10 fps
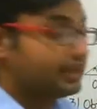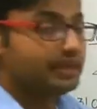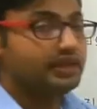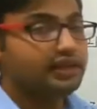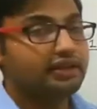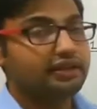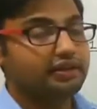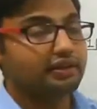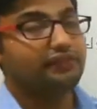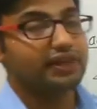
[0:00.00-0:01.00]
the
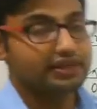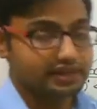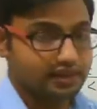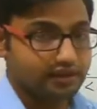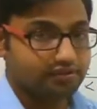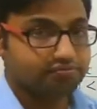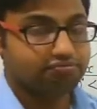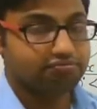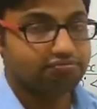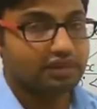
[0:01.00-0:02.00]
reflex angle.
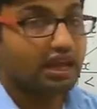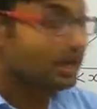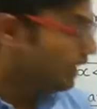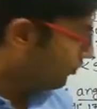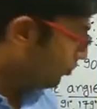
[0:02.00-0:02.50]
Now